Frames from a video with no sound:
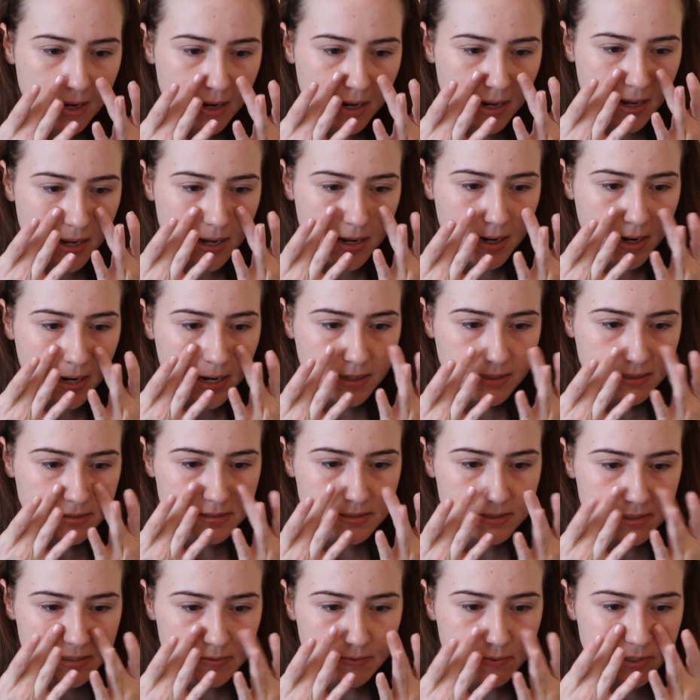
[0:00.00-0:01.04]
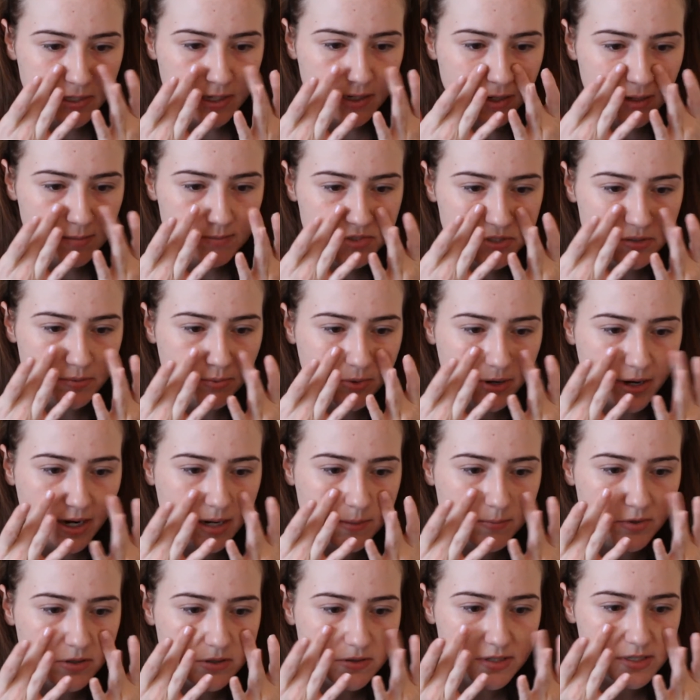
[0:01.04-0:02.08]
And honestly, when it comes to
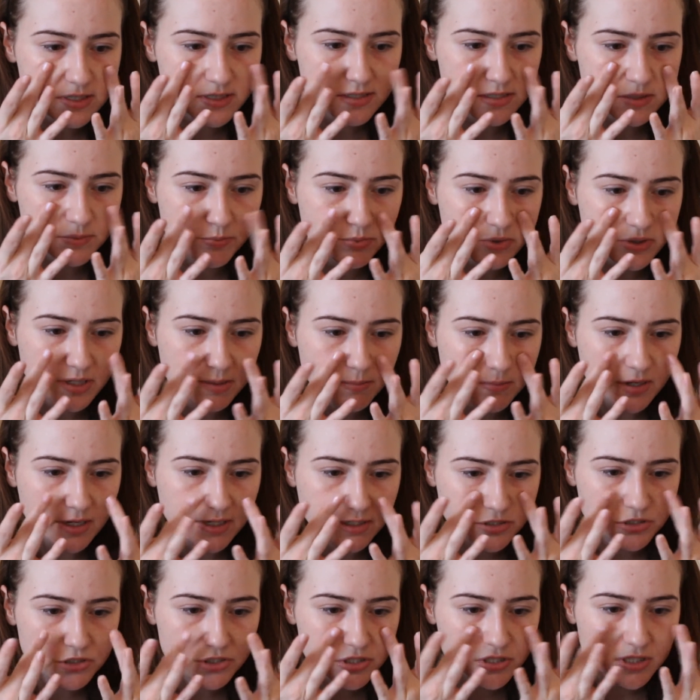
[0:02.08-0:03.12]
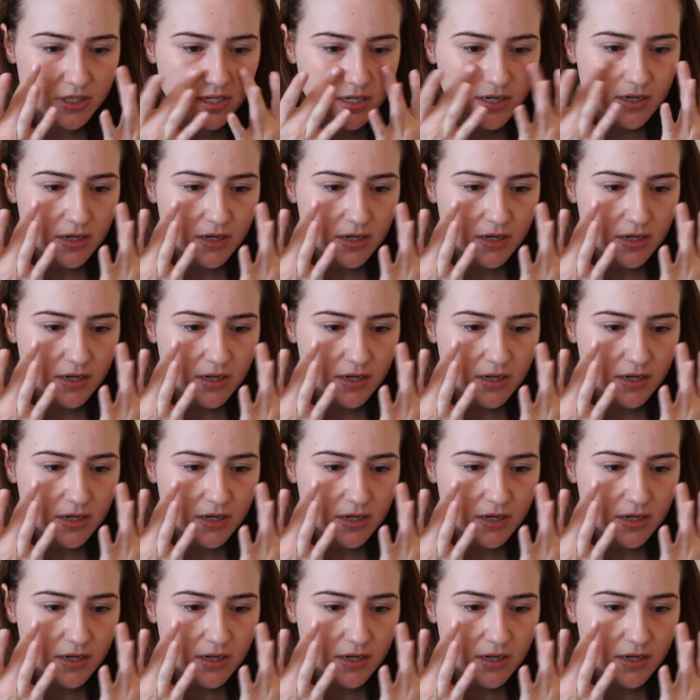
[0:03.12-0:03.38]
primer, this is pretty much